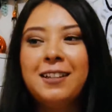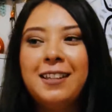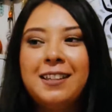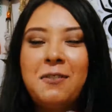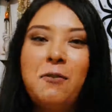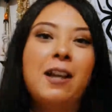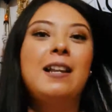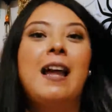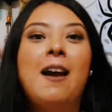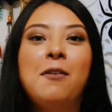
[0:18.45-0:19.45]
And if I
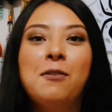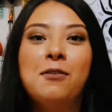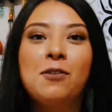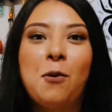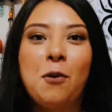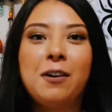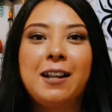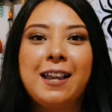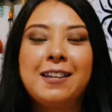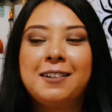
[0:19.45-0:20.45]
laugh or
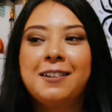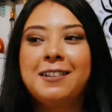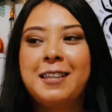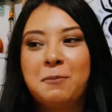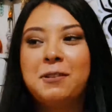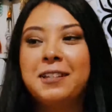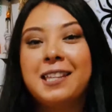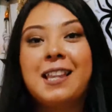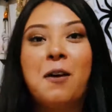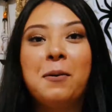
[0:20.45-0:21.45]
like keep
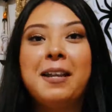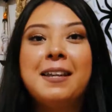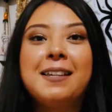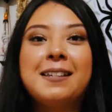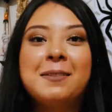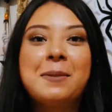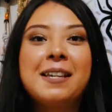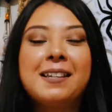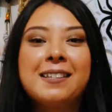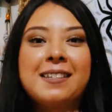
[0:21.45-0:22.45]
looking that way is
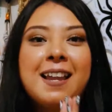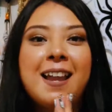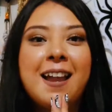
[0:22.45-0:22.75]
because